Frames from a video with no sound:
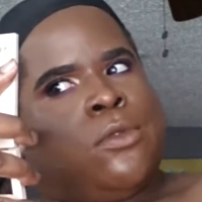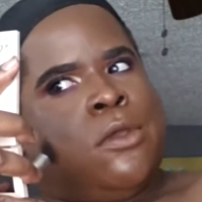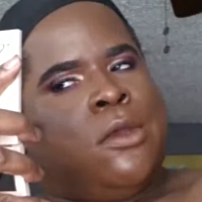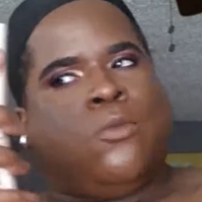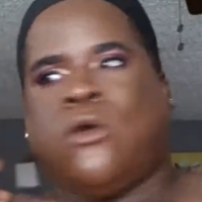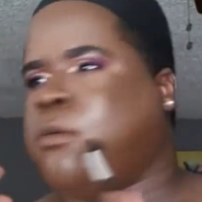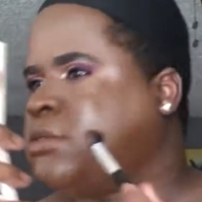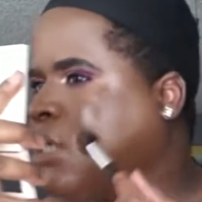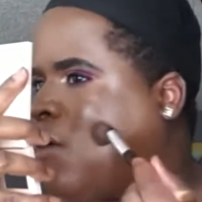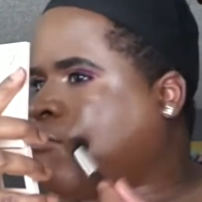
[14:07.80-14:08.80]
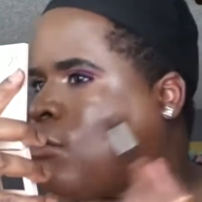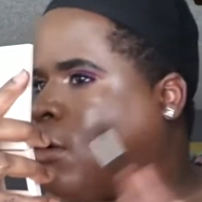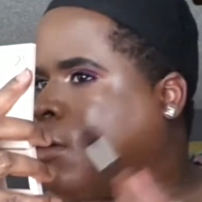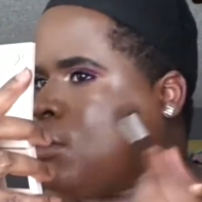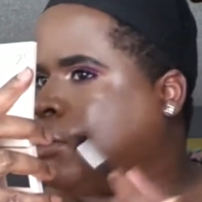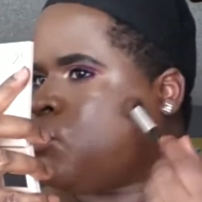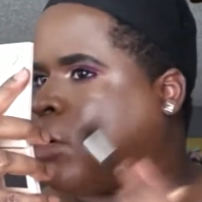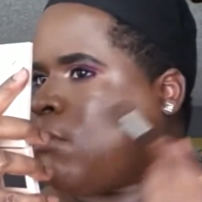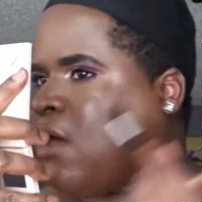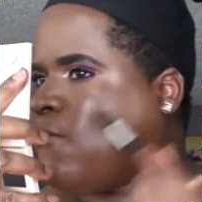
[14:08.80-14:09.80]
And warm saffron is one of
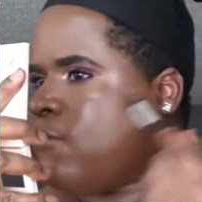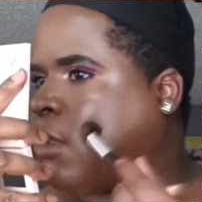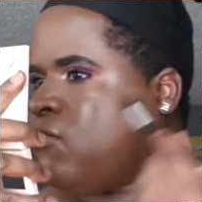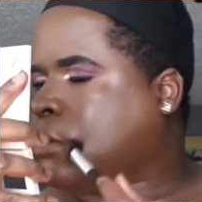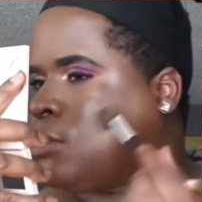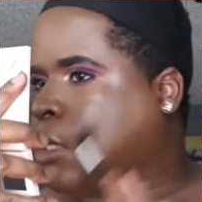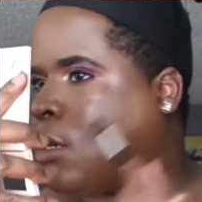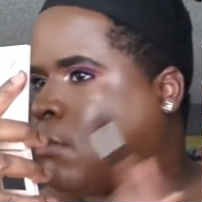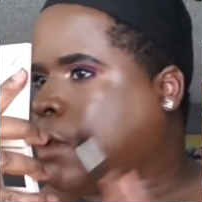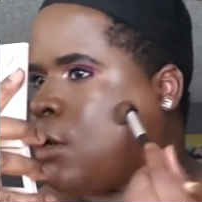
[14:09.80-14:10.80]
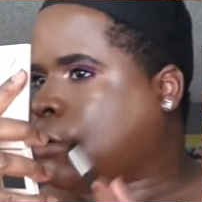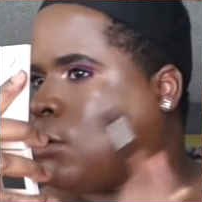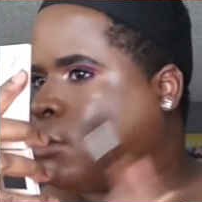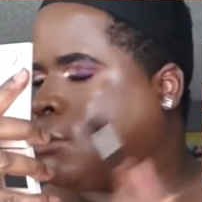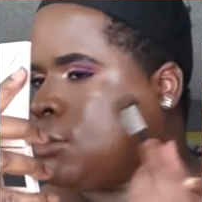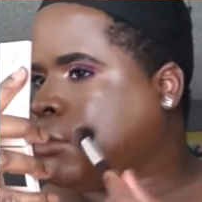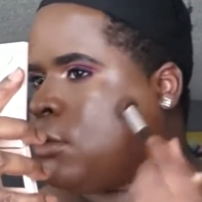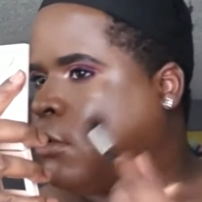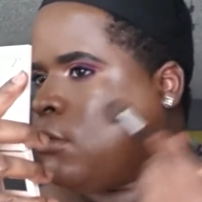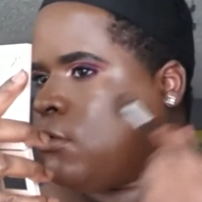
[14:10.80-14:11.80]
my favorite setting powders
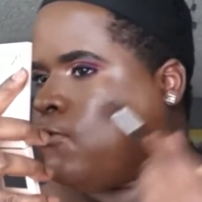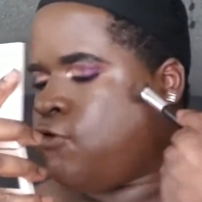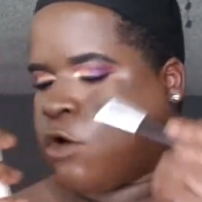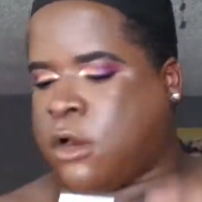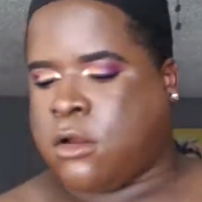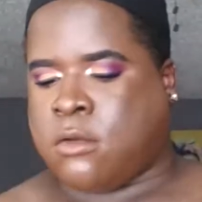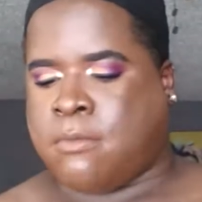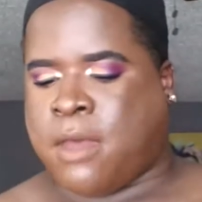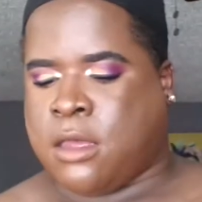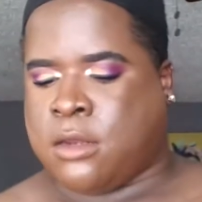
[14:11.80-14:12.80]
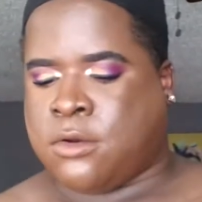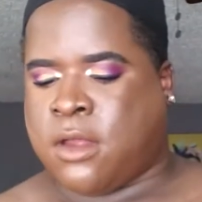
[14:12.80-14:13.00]
for my under